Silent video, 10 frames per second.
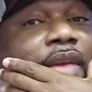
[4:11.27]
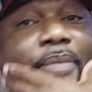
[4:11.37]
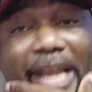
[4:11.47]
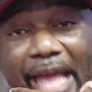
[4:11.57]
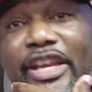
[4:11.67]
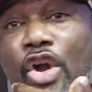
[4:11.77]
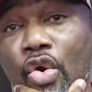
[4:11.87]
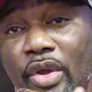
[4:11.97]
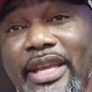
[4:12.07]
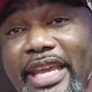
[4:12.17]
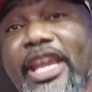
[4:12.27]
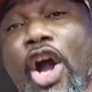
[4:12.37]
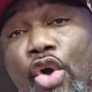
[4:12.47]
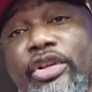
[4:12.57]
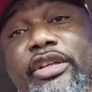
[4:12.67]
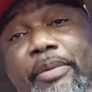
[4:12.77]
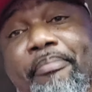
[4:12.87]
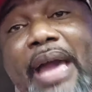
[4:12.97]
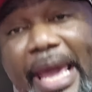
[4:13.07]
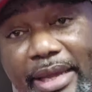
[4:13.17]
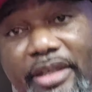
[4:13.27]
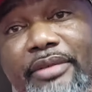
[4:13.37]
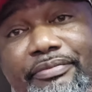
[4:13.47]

but I know he holding them back.